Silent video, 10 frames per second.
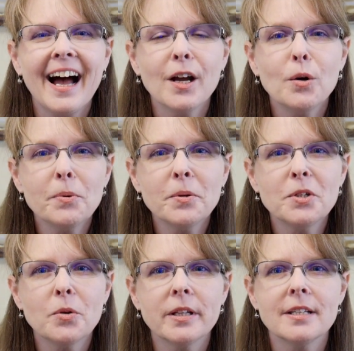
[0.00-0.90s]
I hope you
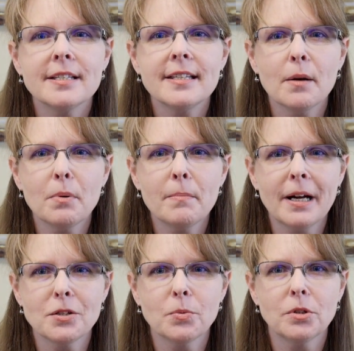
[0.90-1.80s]
enjoyed this sample
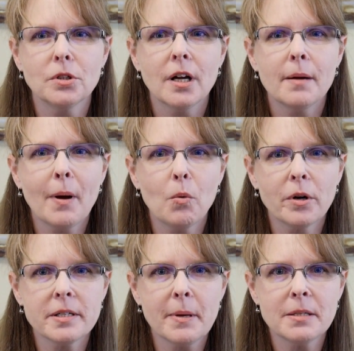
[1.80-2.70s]
module about
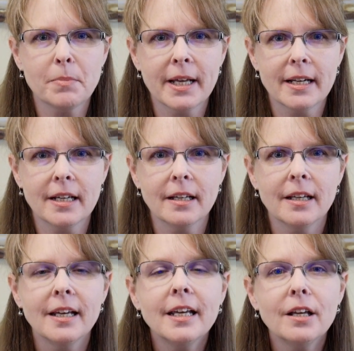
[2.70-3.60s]
workspace planning.
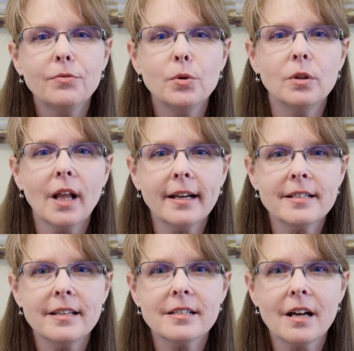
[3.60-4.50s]
If you
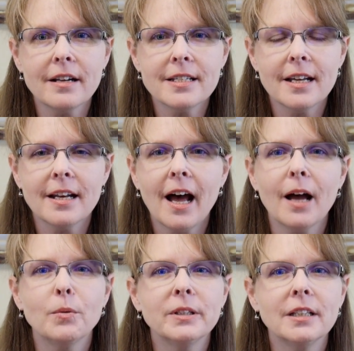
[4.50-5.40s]
liked this content, I
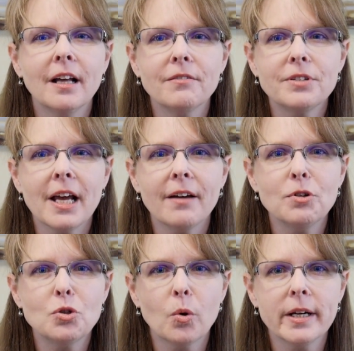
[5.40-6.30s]
would love to have you
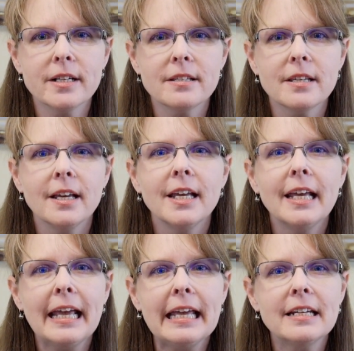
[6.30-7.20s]
join us.
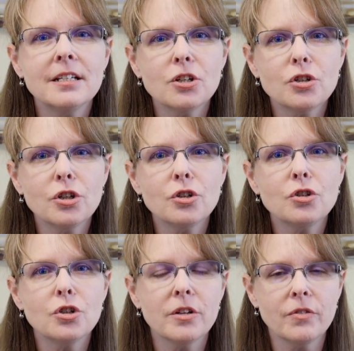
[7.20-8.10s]
In addition
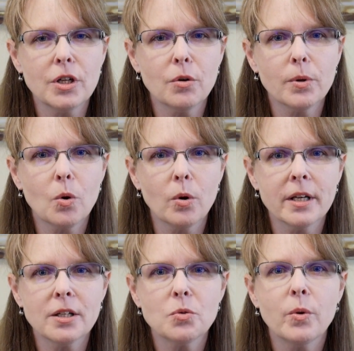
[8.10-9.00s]
to the video
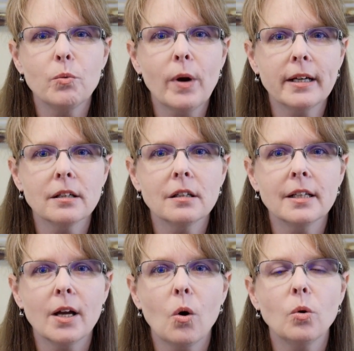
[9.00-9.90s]
recordings, we
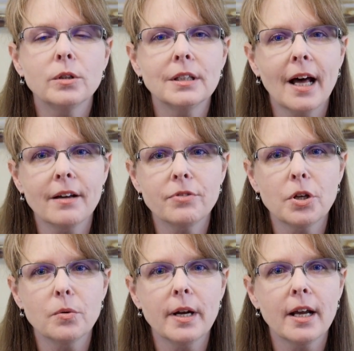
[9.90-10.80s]
regularly hold live
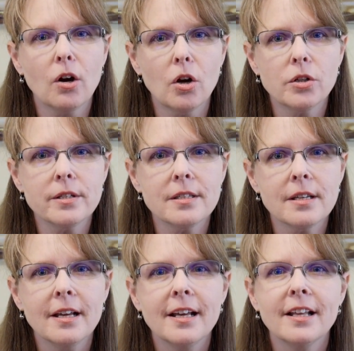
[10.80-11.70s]
Q&A calls.
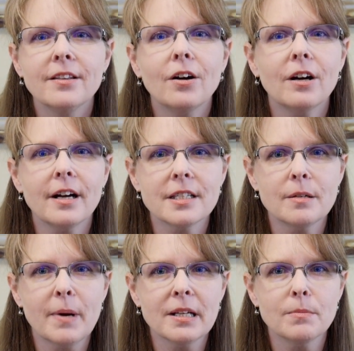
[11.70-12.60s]
There are
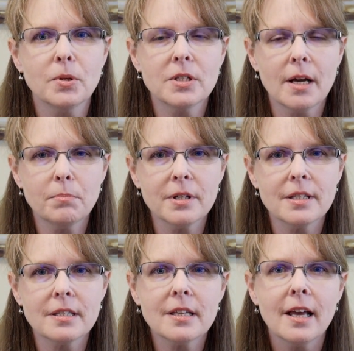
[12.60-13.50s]
customizable
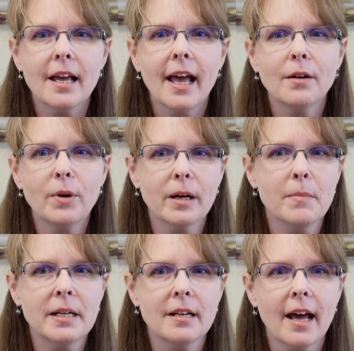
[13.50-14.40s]
templates and
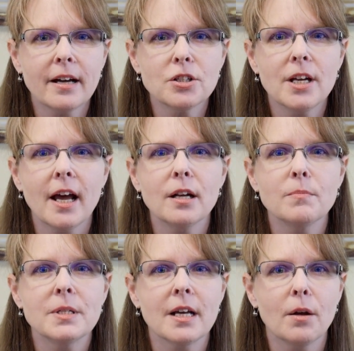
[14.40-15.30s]
recommended action
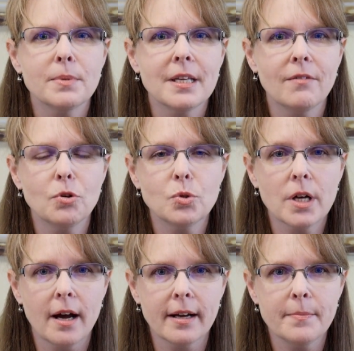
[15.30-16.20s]
items to help save you
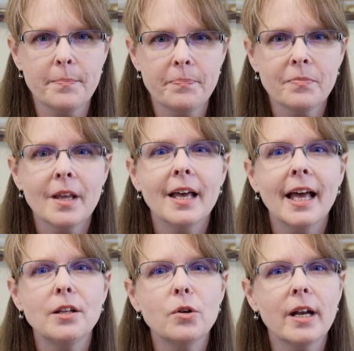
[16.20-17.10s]
time.
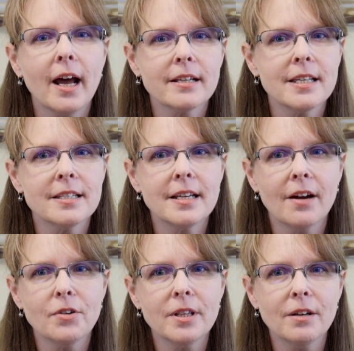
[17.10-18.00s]
And you get access to
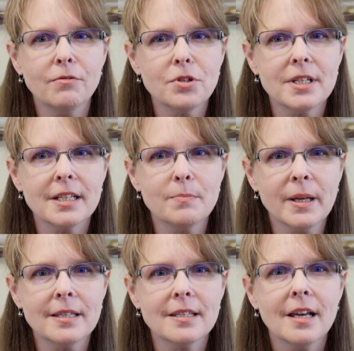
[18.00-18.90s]
everything for 6
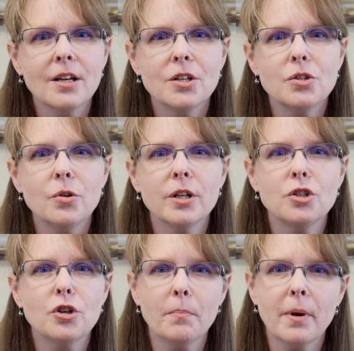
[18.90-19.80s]
months, so you can
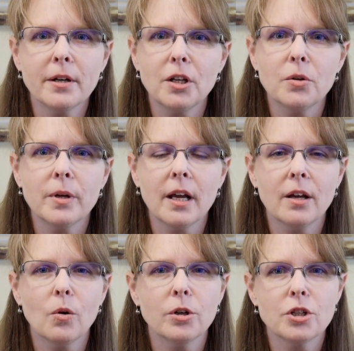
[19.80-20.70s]
jump on Q&A
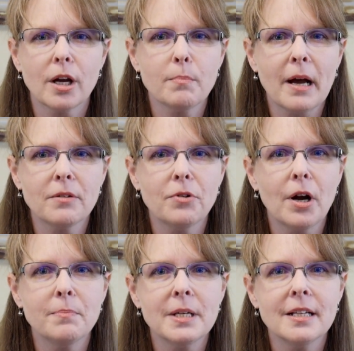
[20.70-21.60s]
or check back for
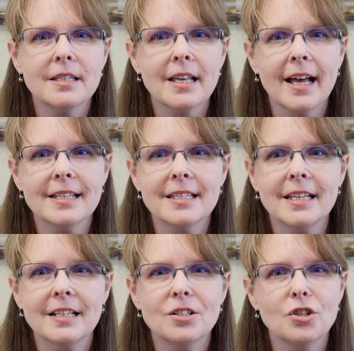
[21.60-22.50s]
updates as
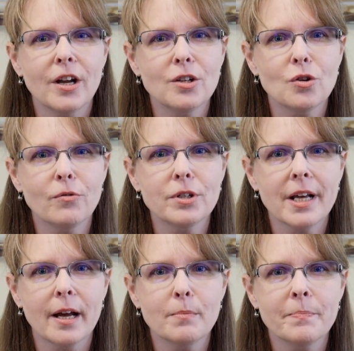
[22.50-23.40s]
things change over
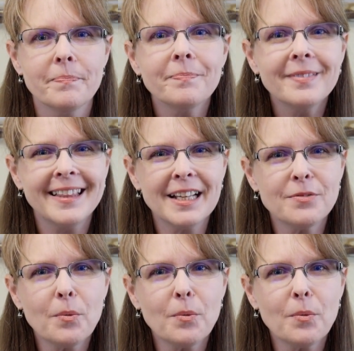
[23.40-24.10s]
time. Thanks for